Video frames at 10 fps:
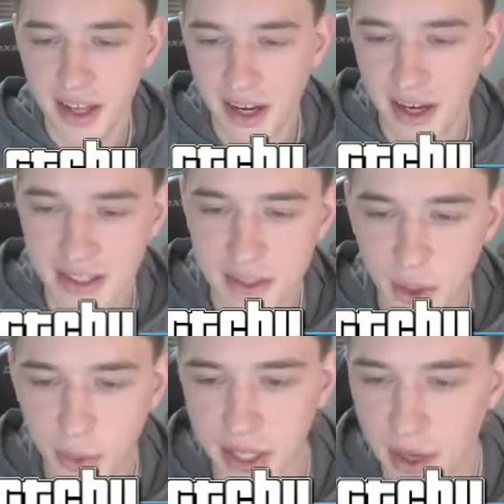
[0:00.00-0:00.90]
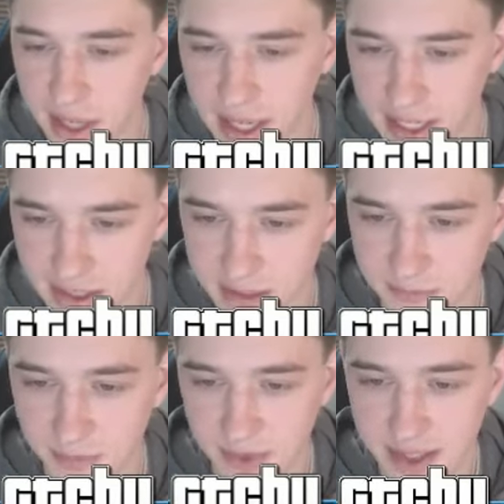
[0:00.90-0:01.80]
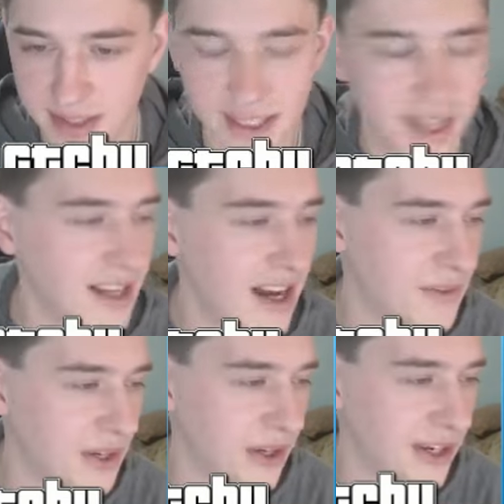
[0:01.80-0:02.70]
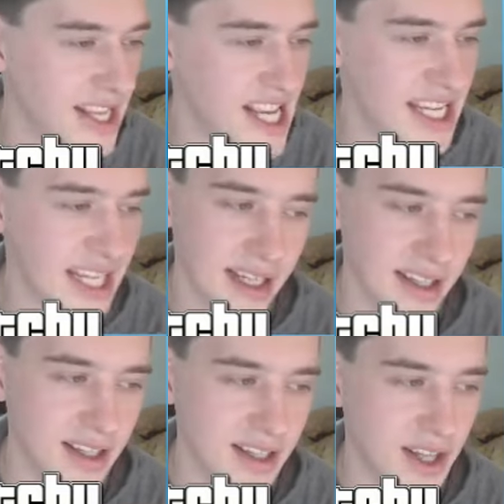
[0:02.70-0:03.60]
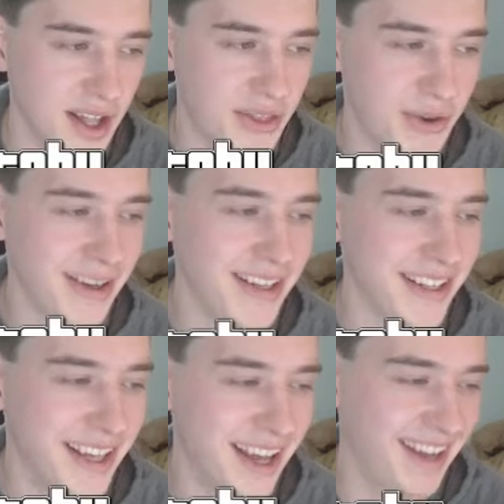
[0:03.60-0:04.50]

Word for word: All right, so here we go, guys. Setting off here in three.